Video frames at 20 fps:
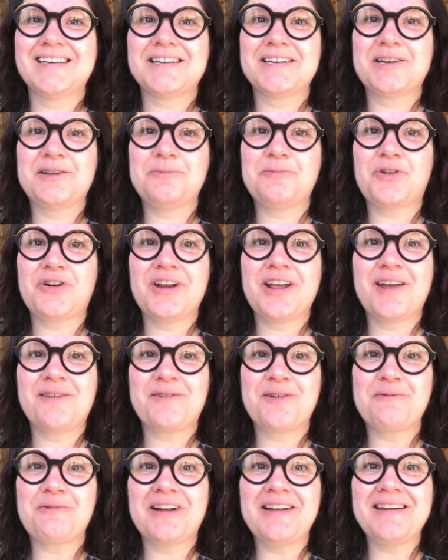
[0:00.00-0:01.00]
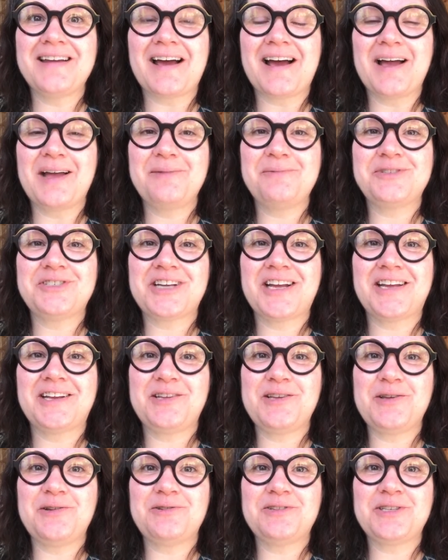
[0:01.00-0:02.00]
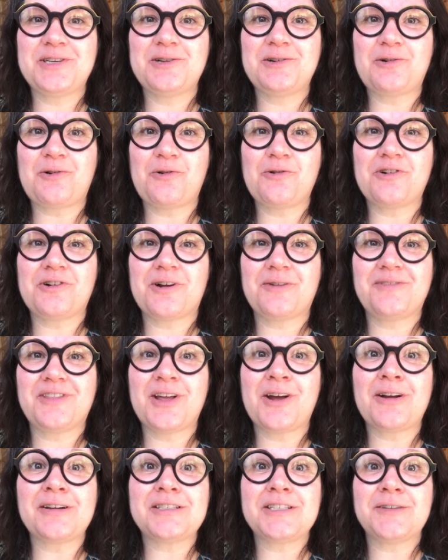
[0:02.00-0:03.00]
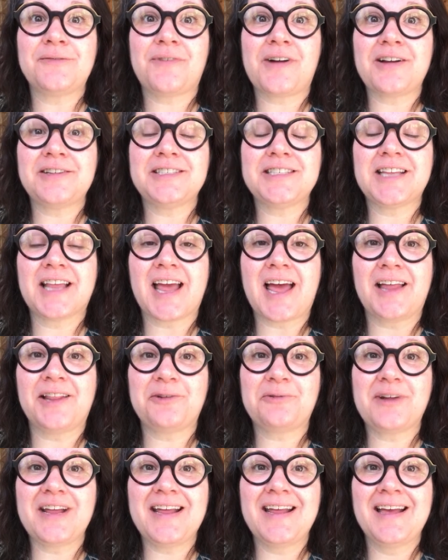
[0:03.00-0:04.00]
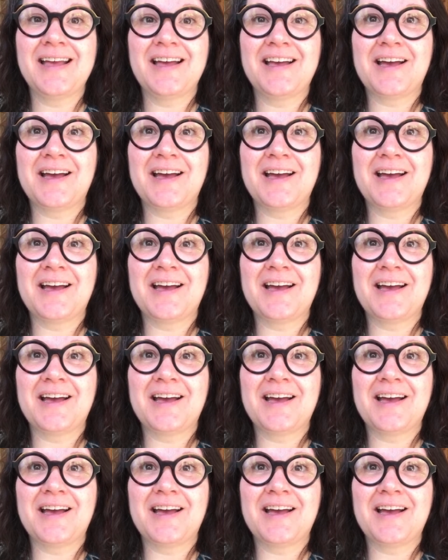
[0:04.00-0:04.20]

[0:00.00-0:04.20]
Good morning, everyone. I'm Jen Houston, owner of the Artsy Fartsy Gallery.